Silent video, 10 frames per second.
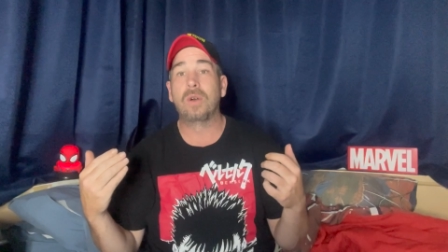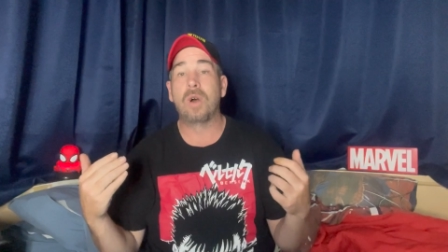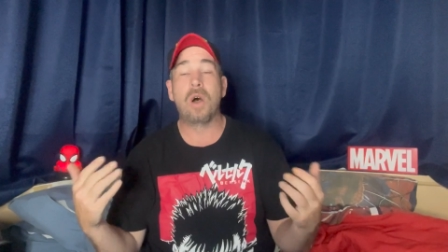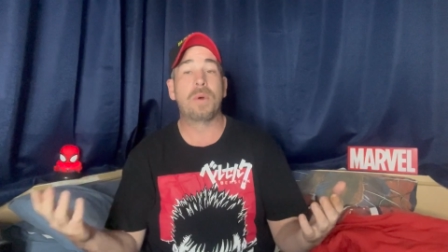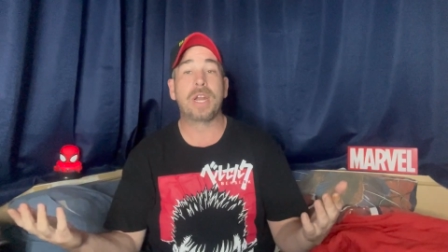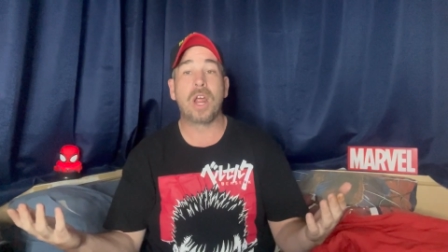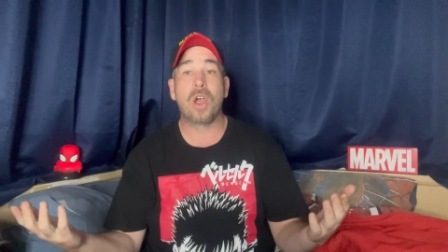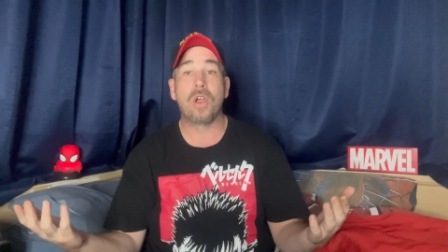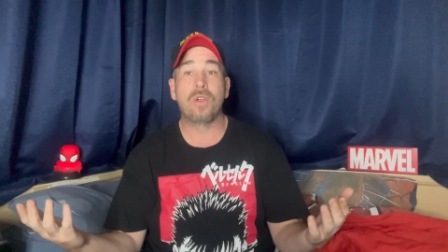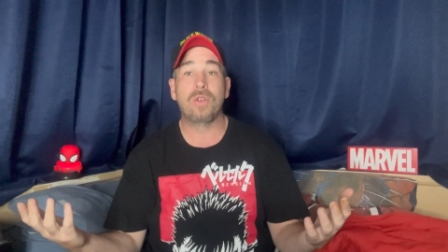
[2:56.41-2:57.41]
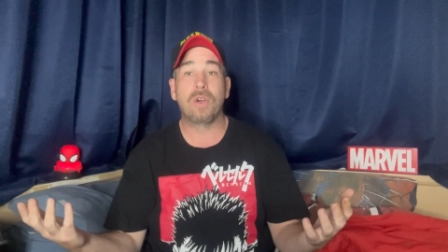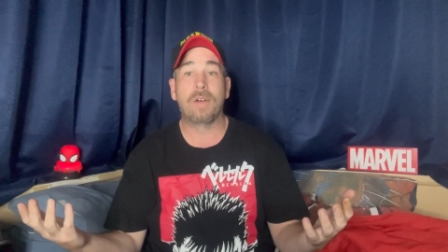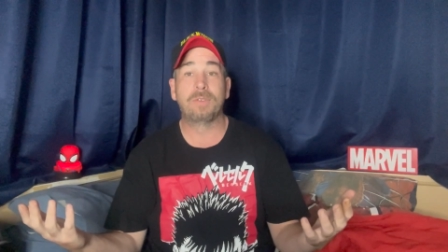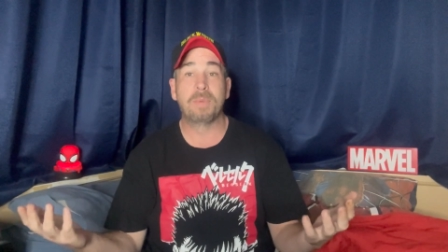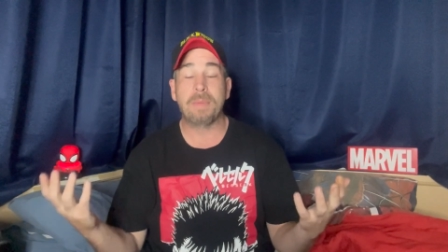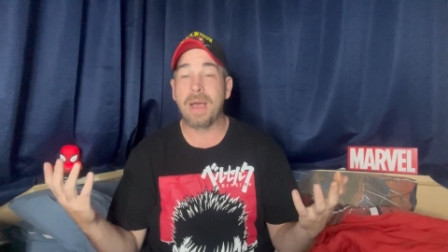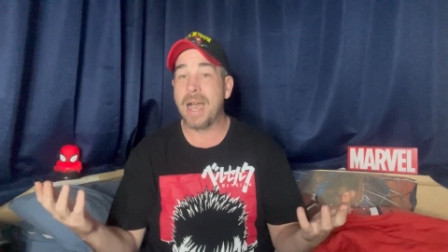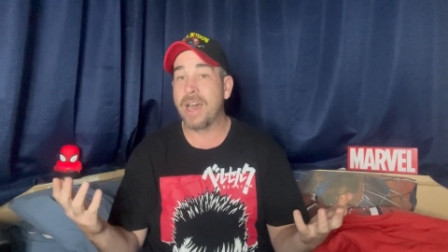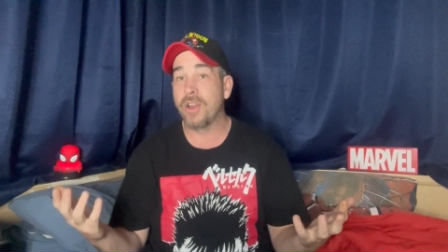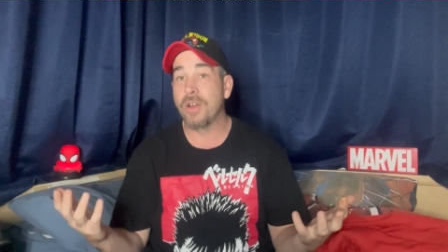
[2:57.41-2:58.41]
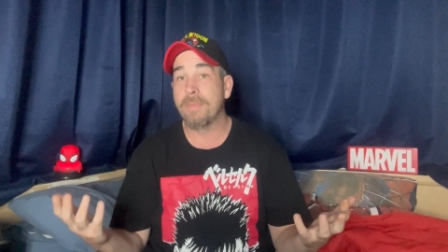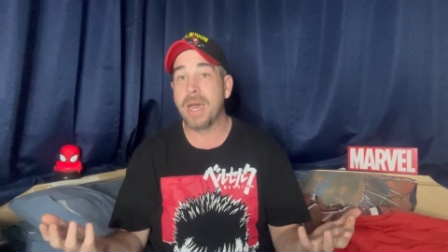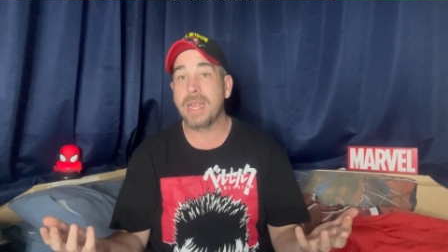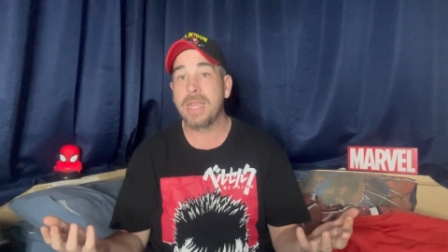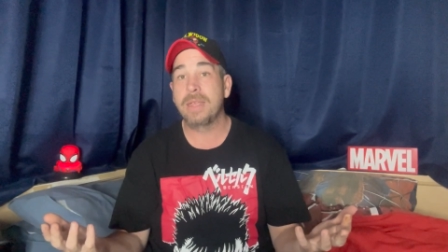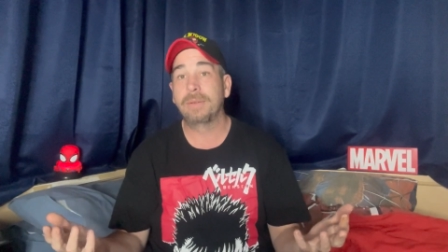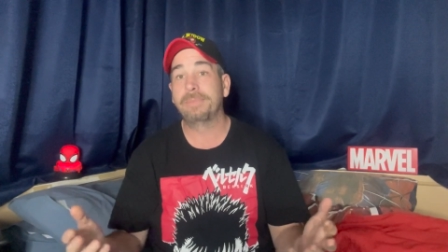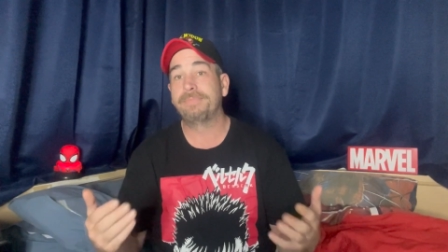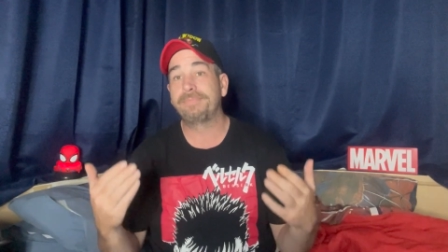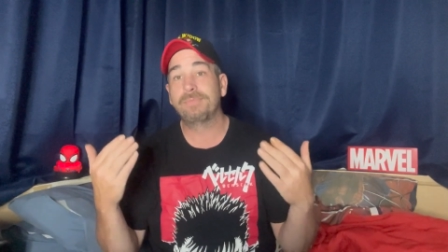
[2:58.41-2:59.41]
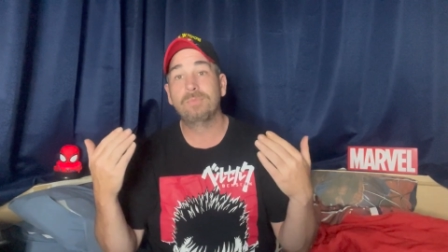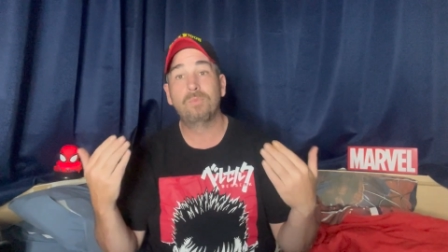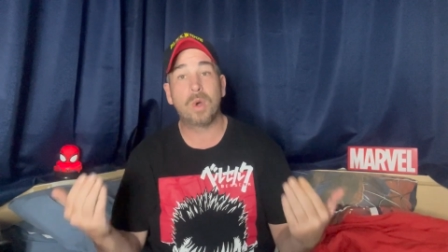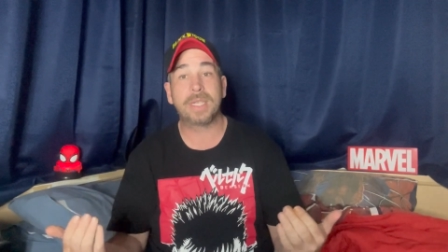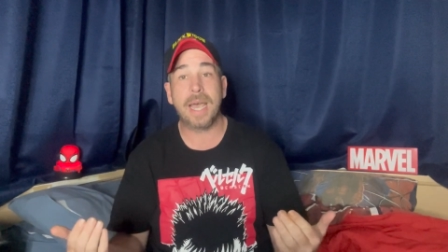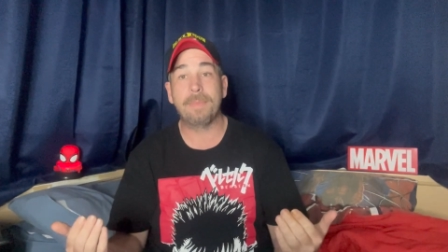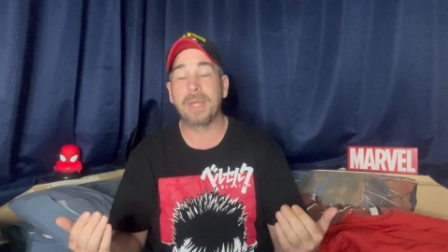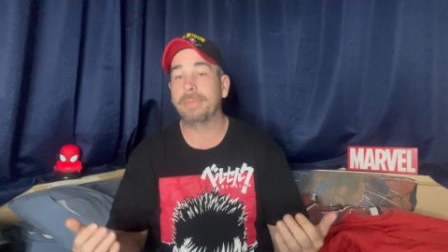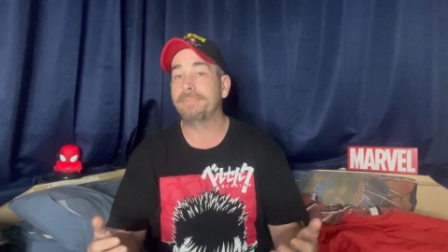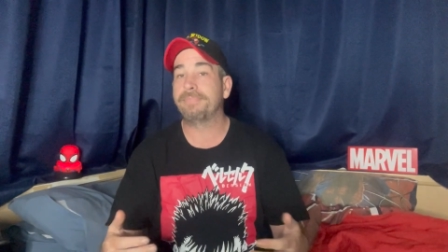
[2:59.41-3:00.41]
I want to know, I've spent my hard-earned money, what's happening?